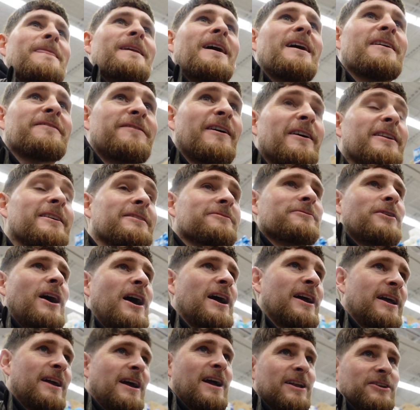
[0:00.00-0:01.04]
I
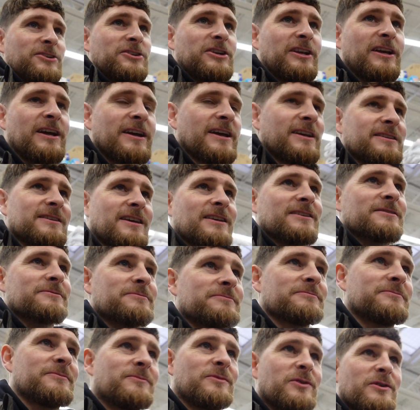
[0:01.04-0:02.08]
guess that's
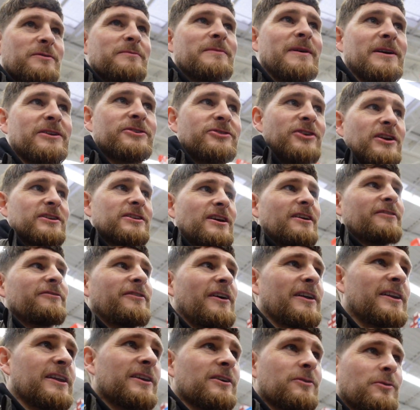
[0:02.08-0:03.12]
one of my traits. I
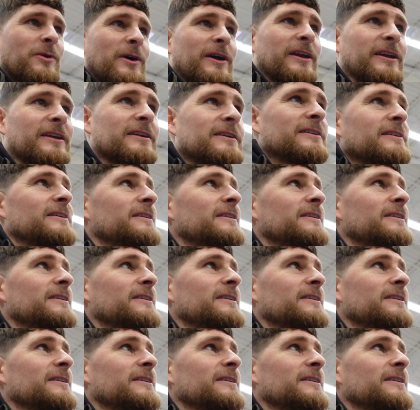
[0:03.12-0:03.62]
find it quite